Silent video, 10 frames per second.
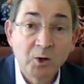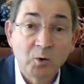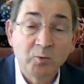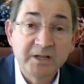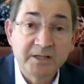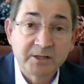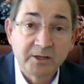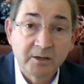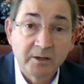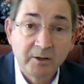with
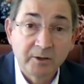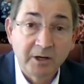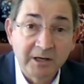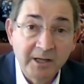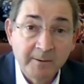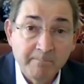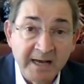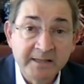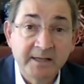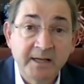the clear
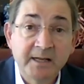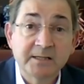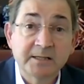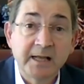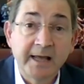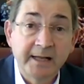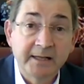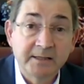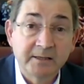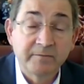mandate
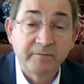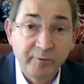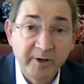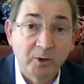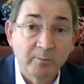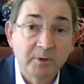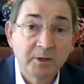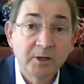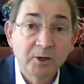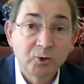and freedom
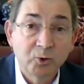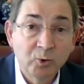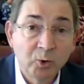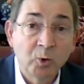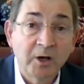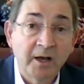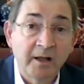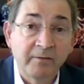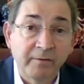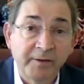to look
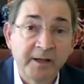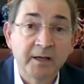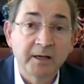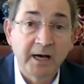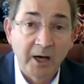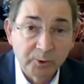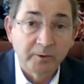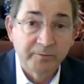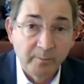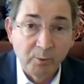and think out of
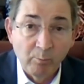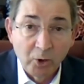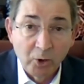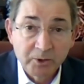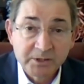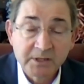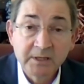the box